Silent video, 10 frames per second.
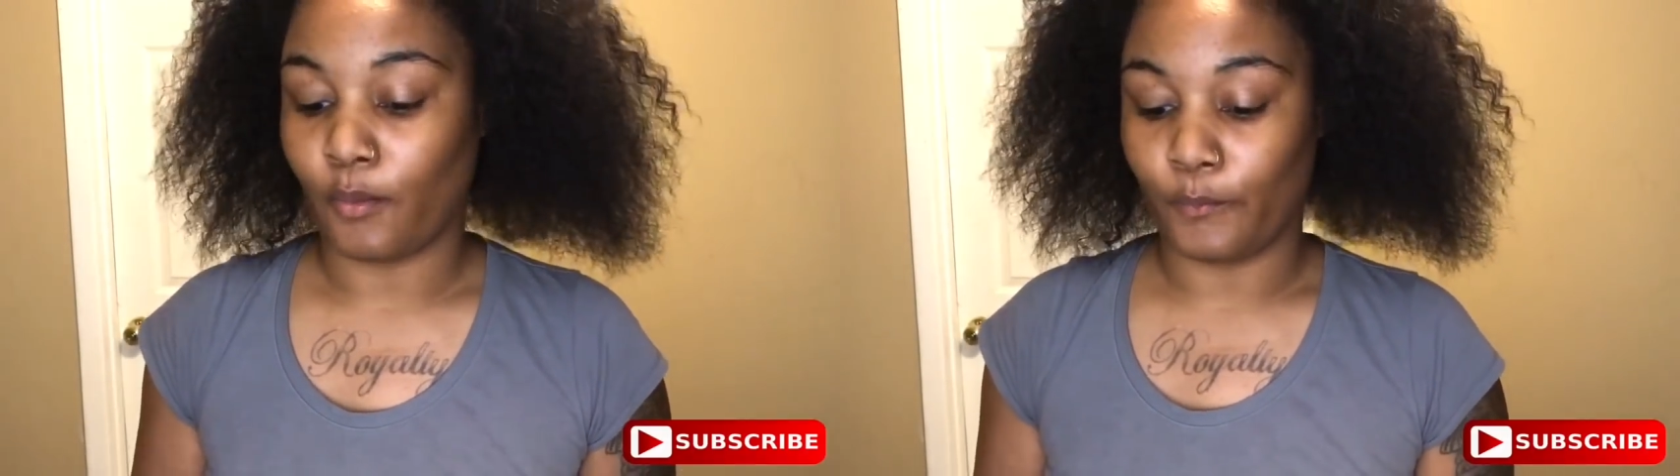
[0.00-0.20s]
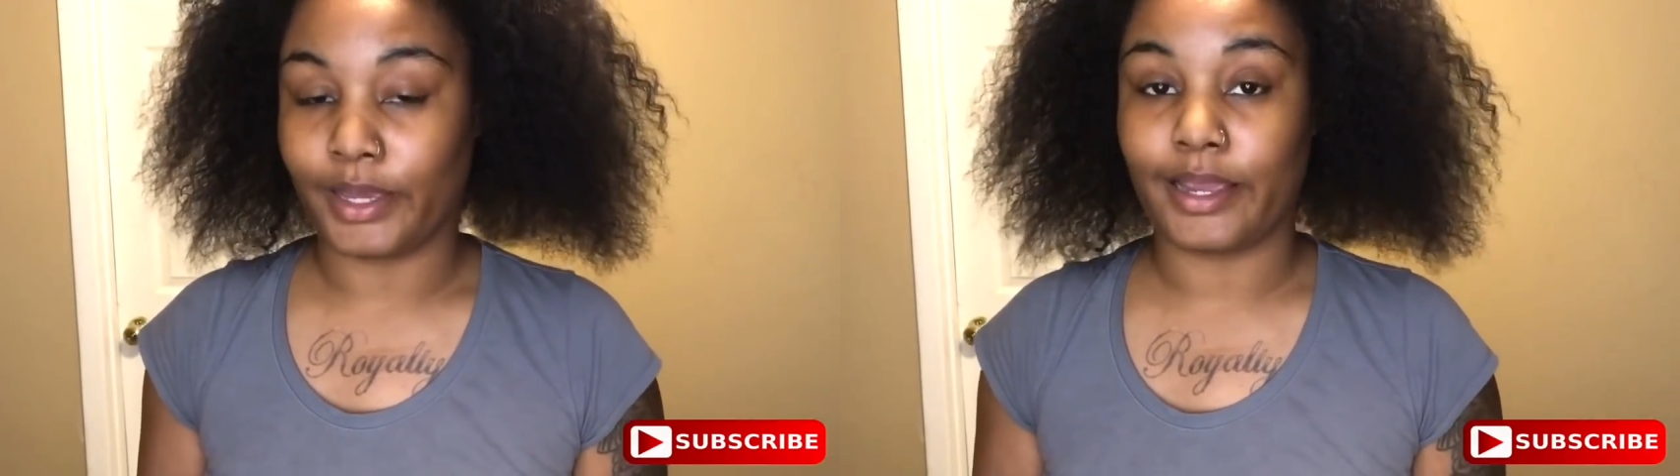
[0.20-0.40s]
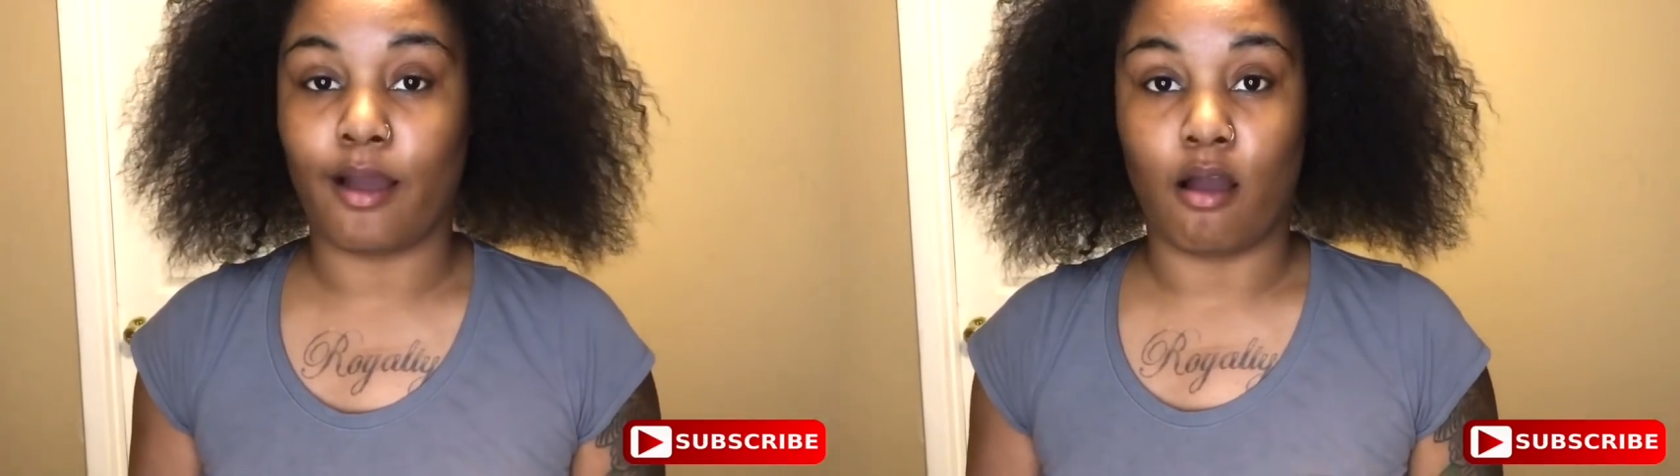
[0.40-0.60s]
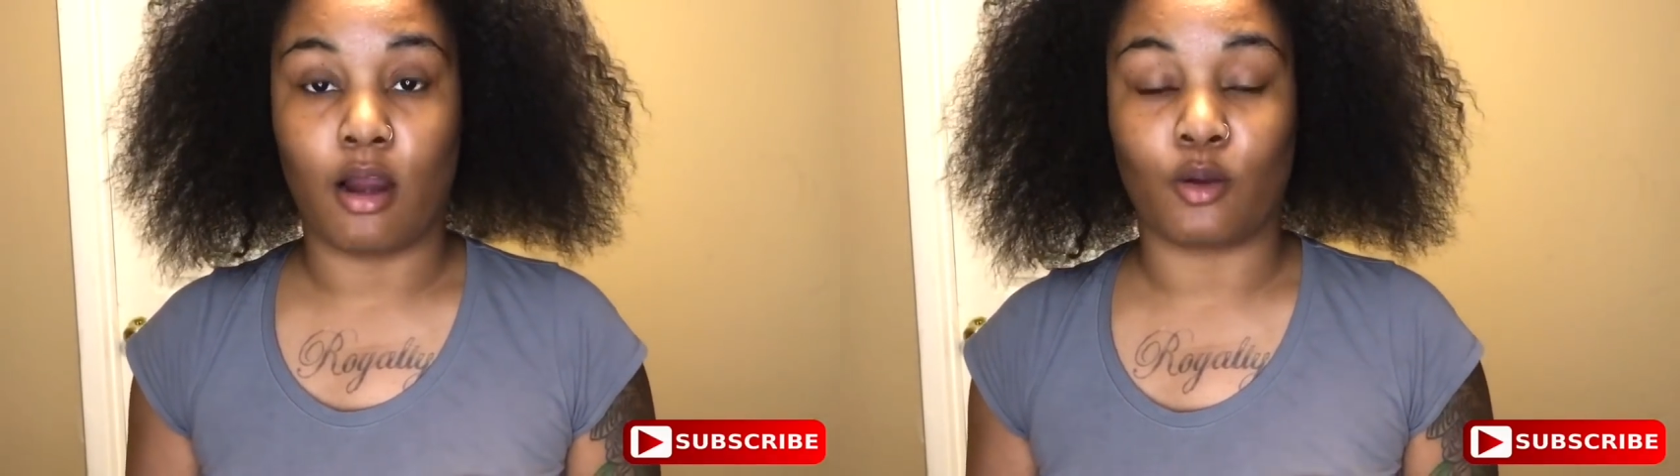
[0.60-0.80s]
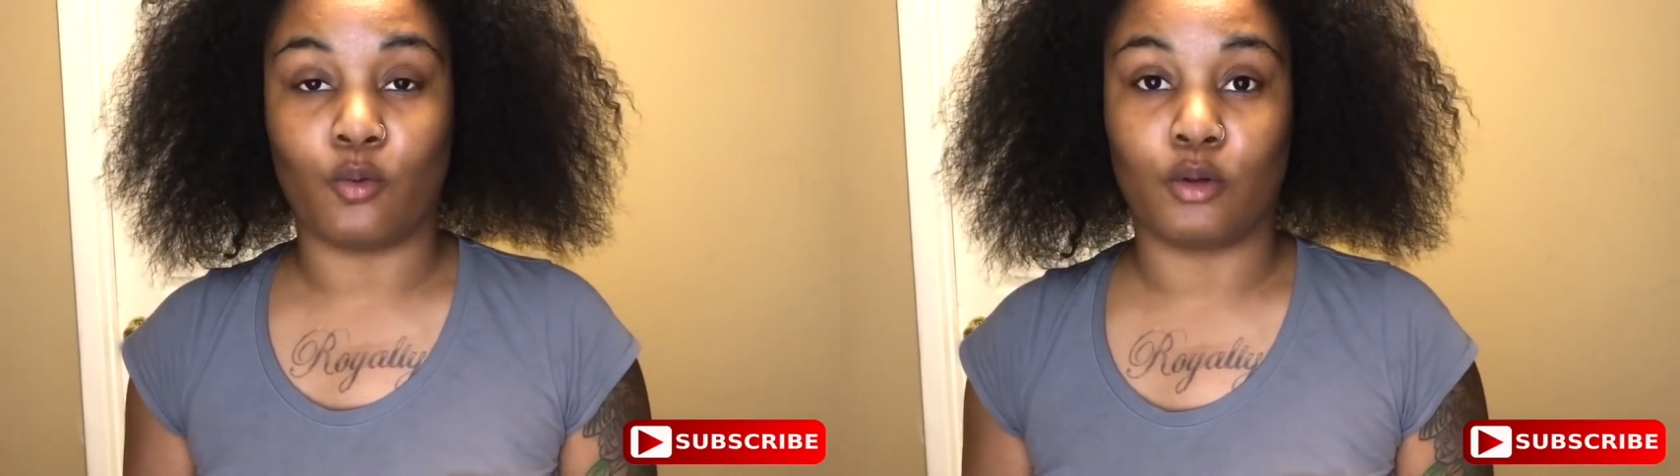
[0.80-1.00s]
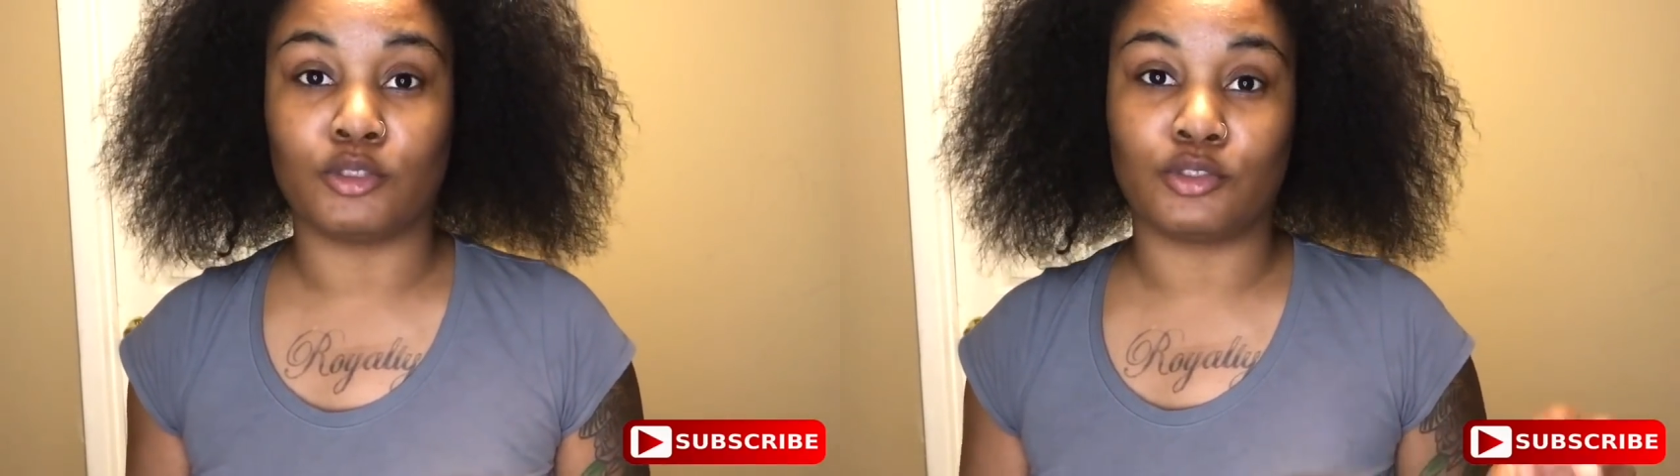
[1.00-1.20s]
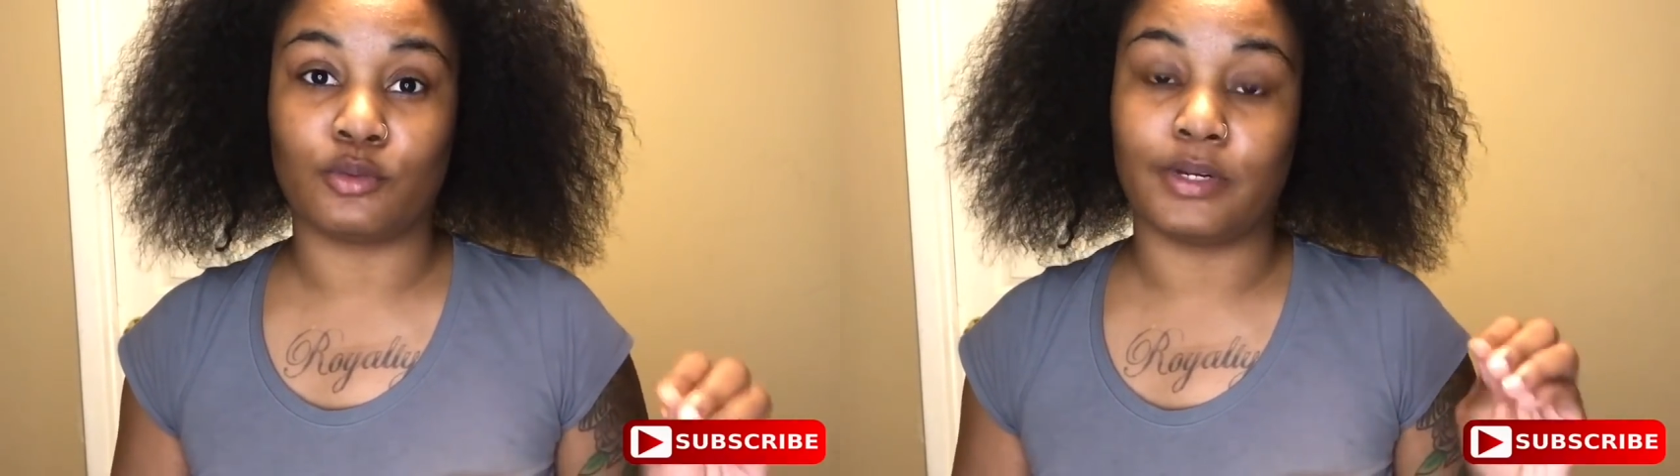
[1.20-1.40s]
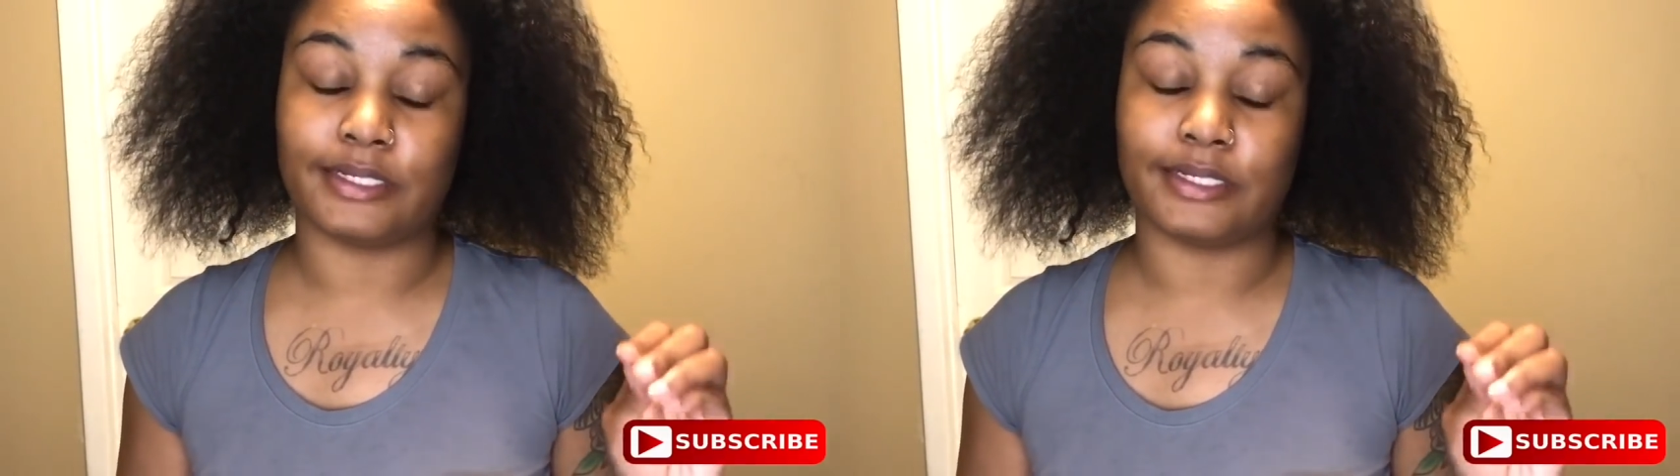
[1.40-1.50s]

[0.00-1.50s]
we are going to